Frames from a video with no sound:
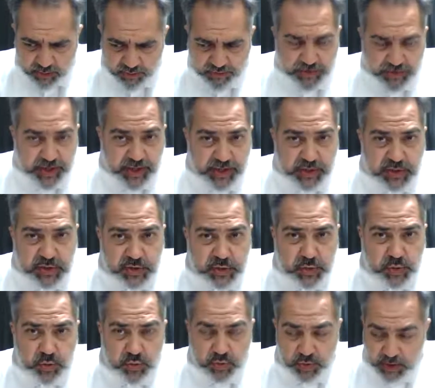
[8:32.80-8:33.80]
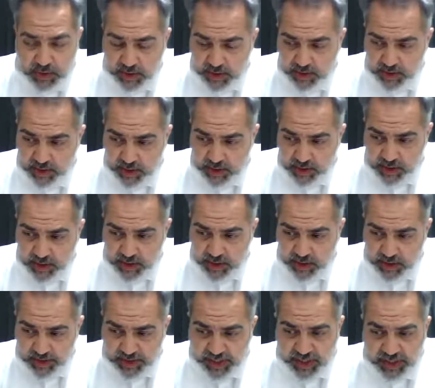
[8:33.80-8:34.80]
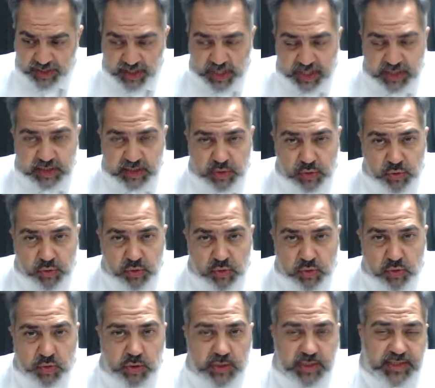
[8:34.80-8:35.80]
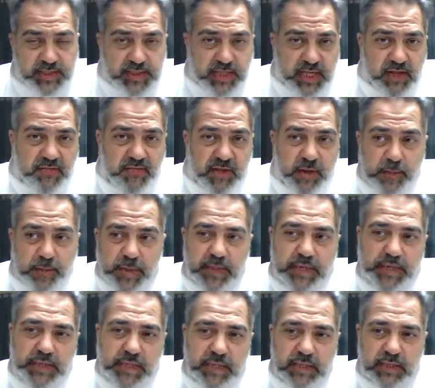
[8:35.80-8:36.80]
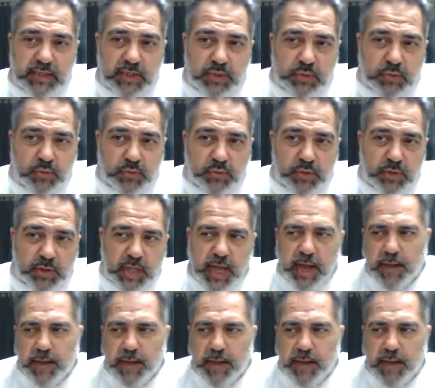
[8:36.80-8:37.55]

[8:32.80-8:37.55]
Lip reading: of her school, that school called itself American school,